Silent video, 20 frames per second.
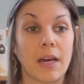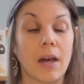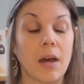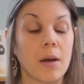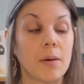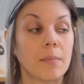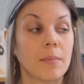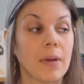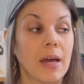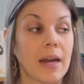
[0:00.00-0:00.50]

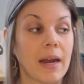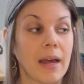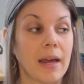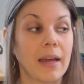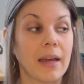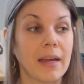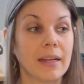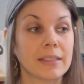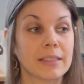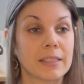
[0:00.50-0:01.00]
And
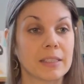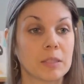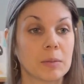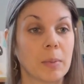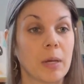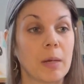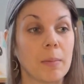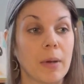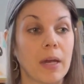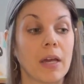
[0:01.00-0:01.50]
I
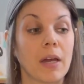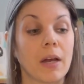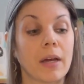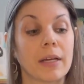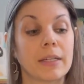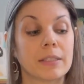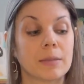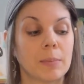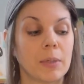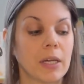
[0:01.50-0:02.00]
anticipate my
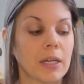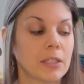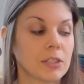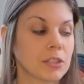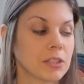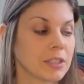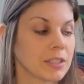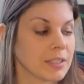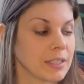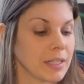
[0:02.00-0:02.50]
youngest being
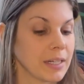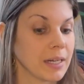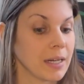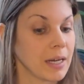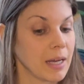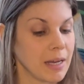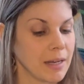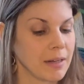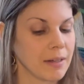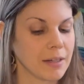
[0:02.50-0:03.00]
interested
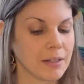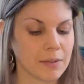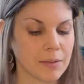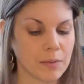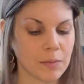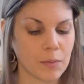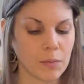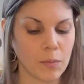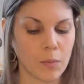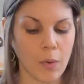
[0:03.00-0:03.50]
in
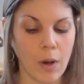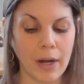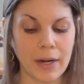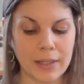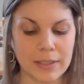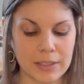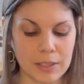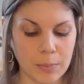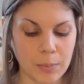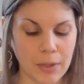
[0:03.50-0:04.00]

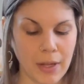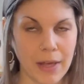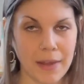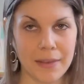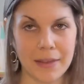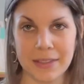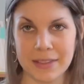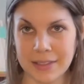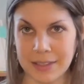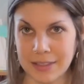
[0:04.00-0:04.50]
wanting to play
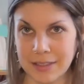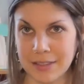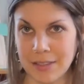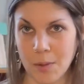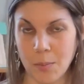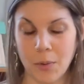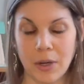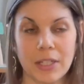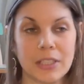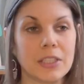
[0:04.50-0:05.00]
this in
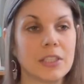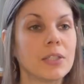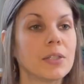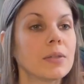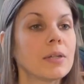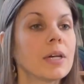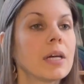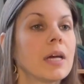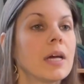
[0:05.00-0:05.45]
some way too.